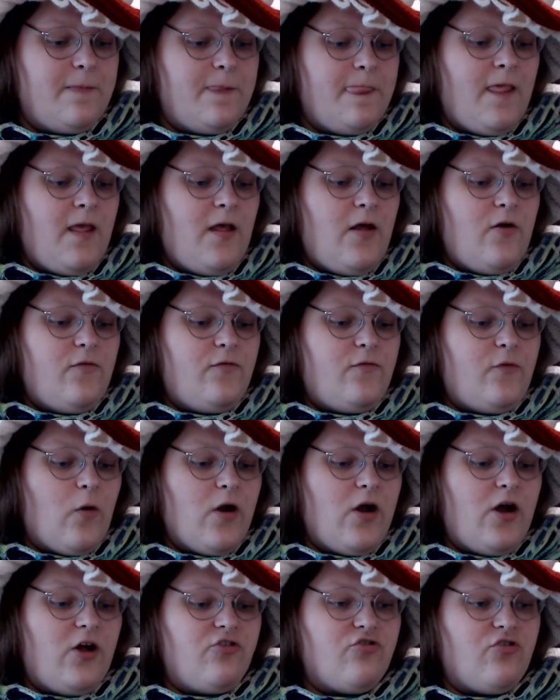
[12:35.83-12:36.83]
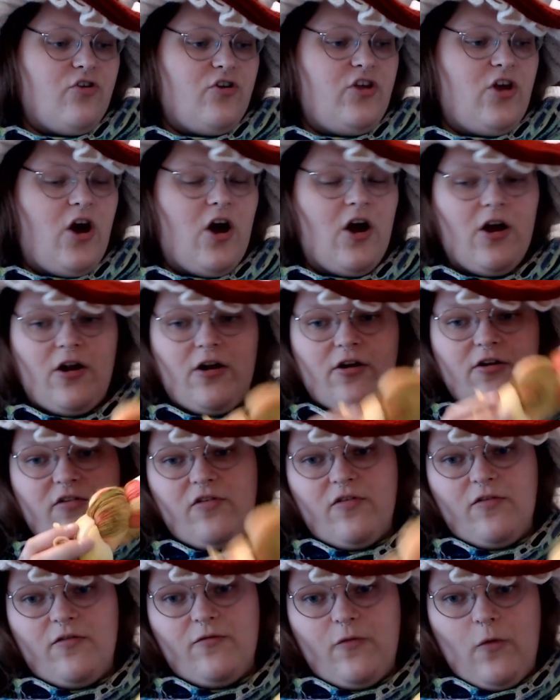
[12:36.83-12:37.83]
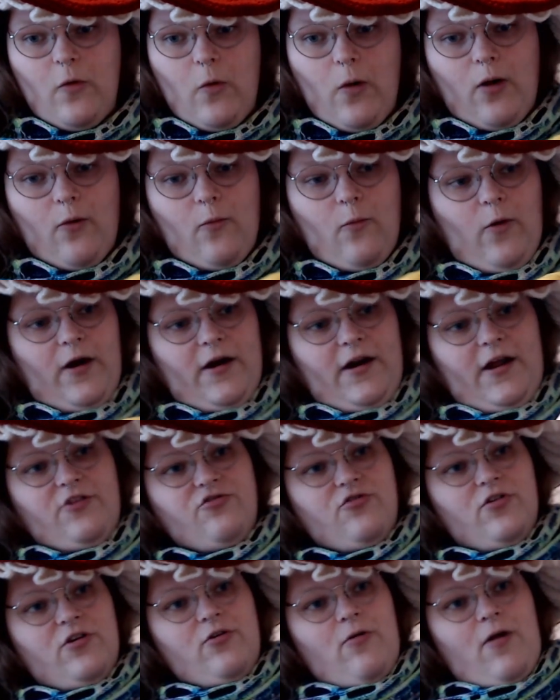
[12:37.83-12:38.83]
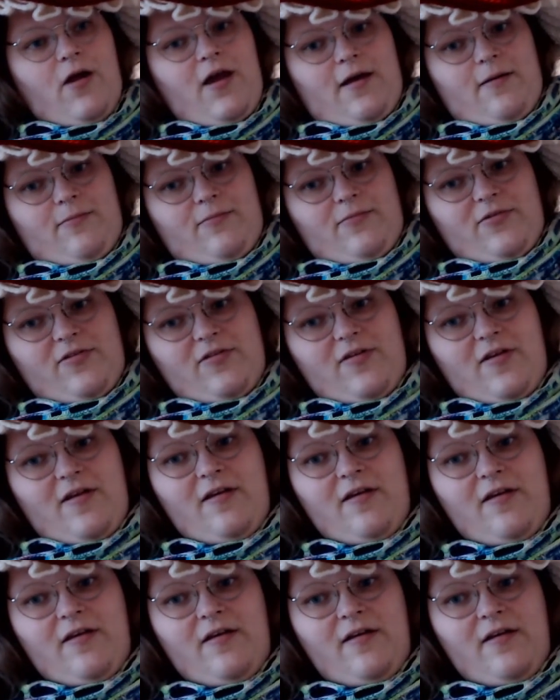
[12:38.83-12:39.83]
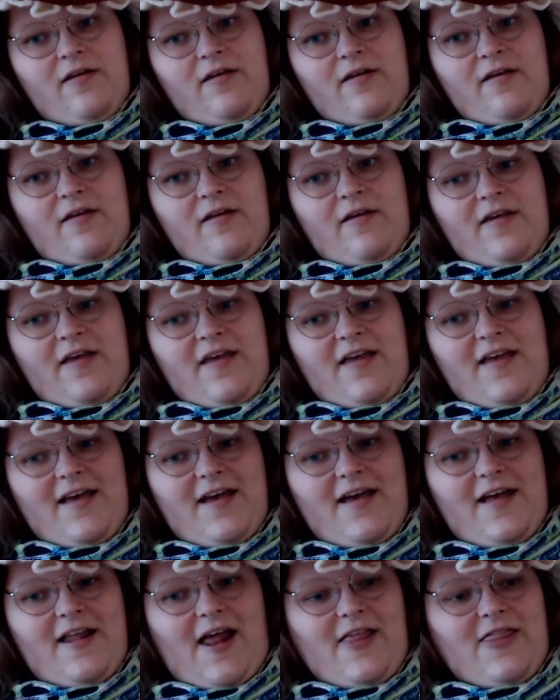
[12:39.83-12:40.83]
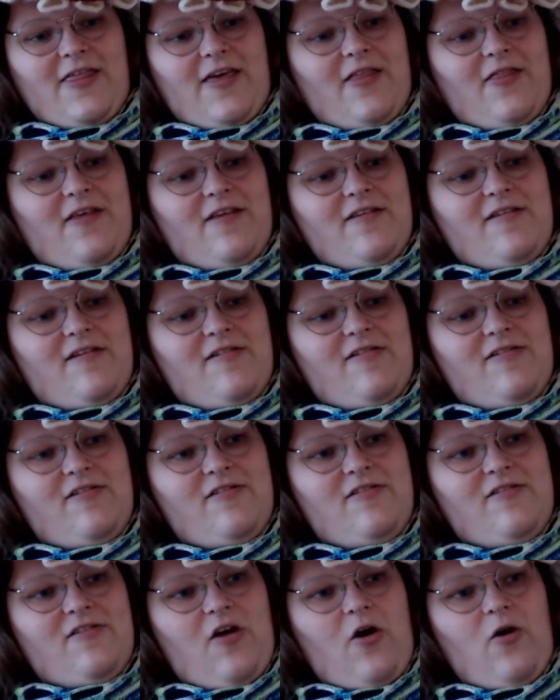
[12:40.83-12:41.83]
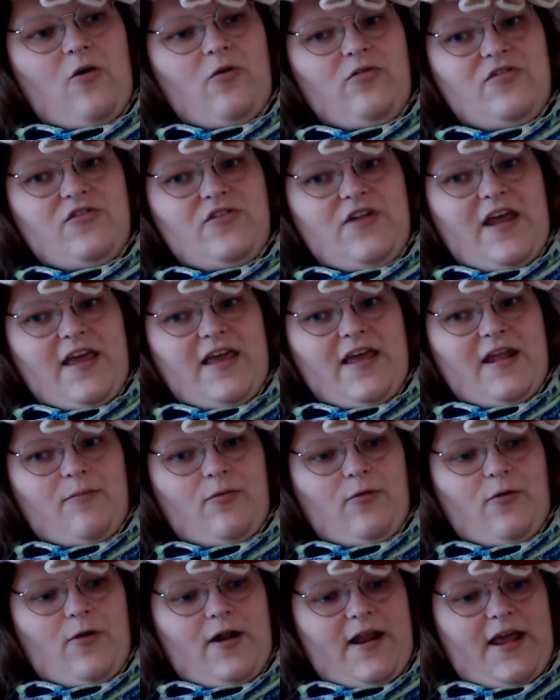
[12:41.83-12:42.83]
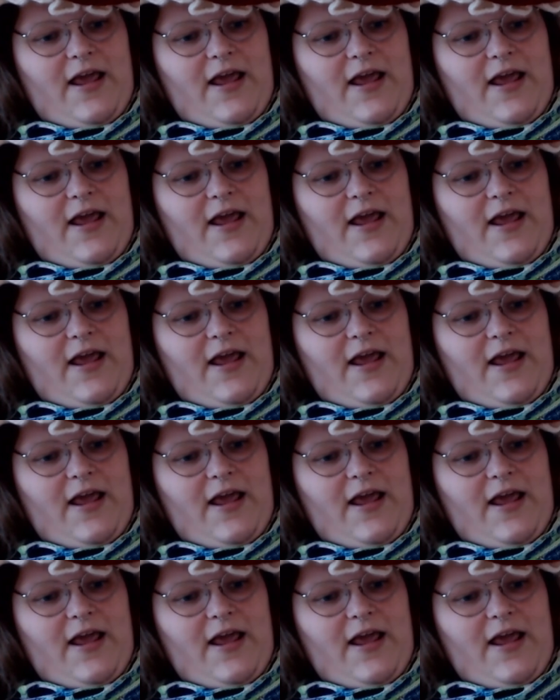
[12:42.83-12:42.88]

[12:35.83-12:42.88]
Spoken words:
400 yards for 100 grams. And I think this is so stinking pretty.